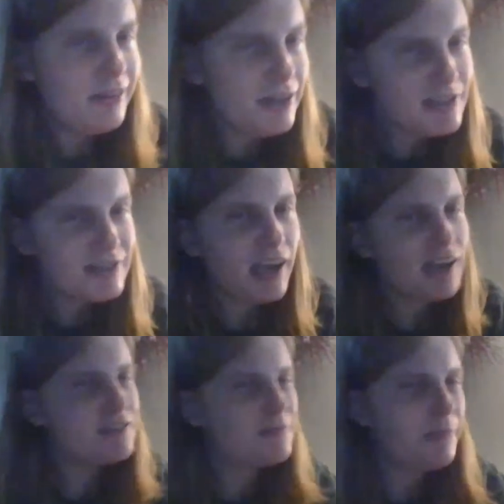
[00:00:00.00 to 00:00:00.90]
this
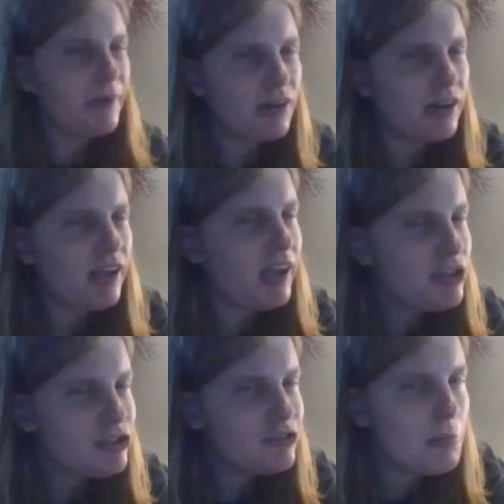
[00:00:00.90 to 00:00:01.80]
has been
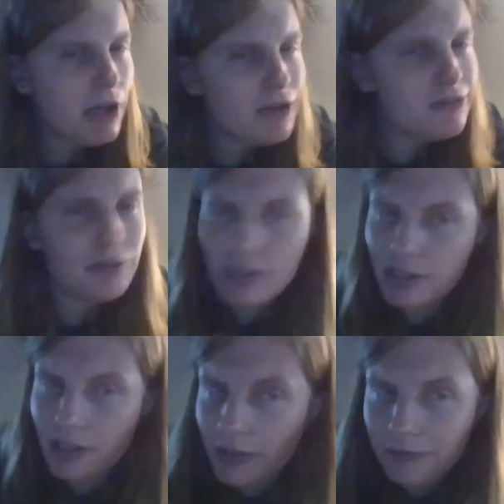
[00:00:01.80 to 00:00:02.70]
instrumental
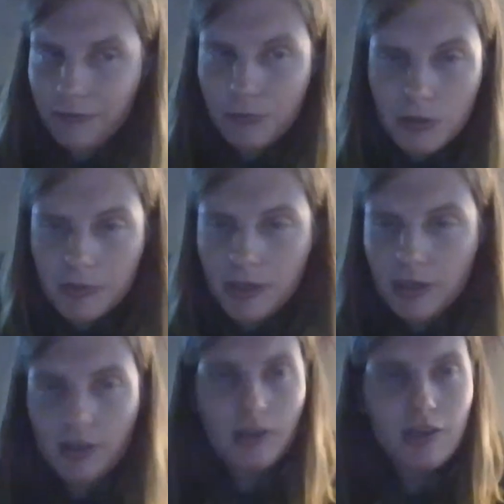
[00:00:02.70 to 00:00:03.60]
in
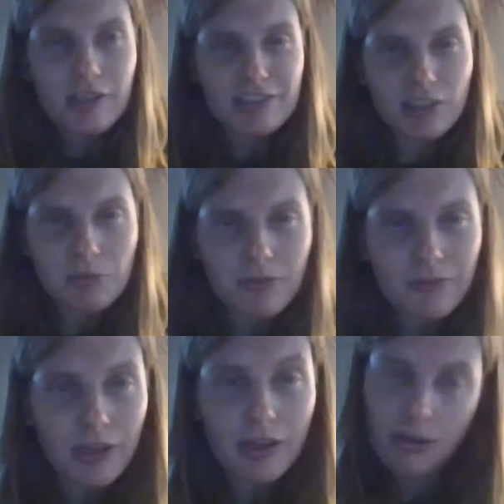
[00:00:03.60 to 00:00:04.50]
informing some
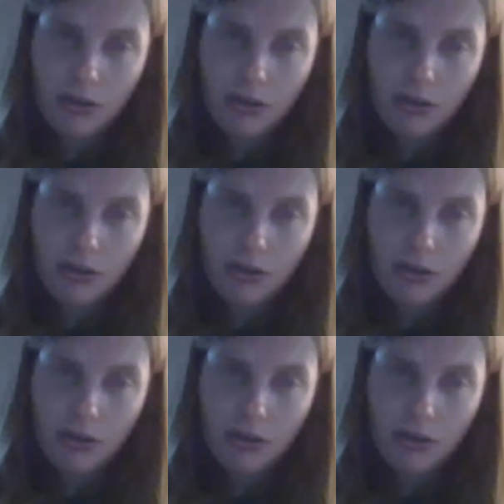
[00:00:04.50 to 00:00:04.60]
of like